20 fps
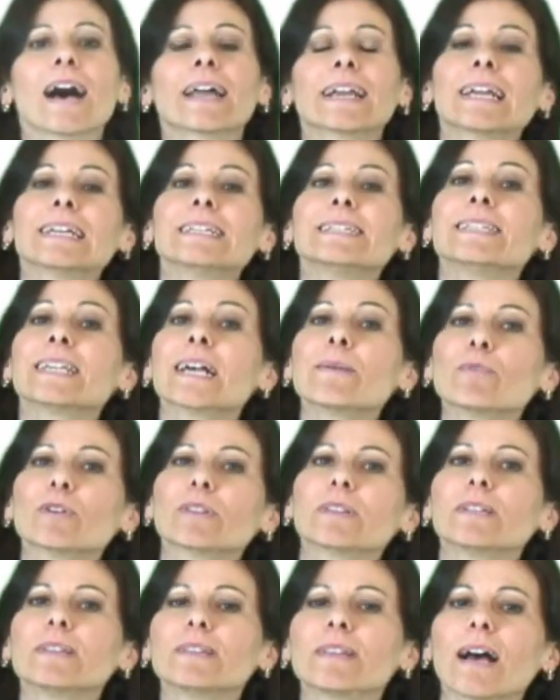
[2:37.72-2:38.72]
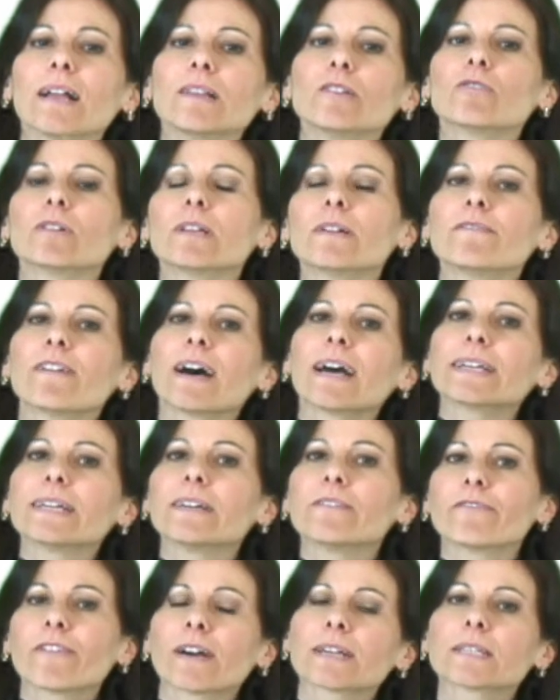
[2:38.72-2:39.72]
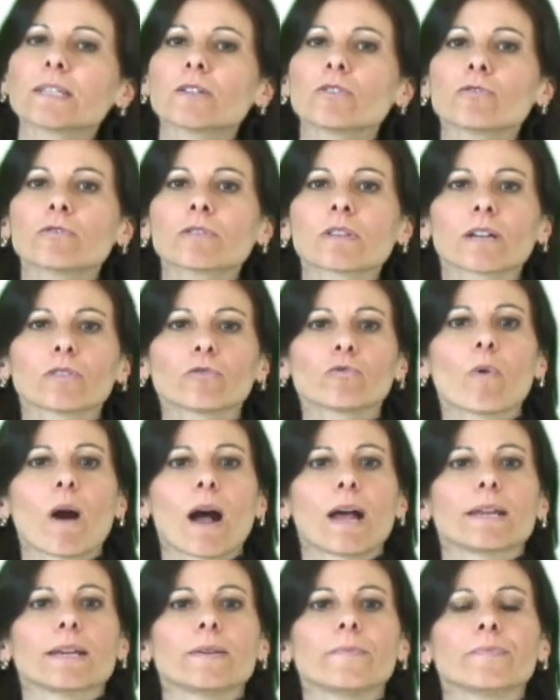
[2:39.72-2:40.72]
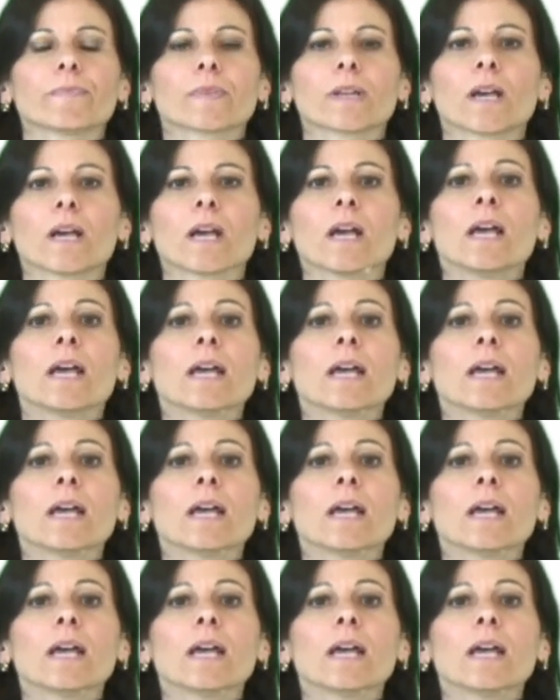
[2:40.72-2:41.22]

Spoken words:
Let's analyze in detail the various contractual phases.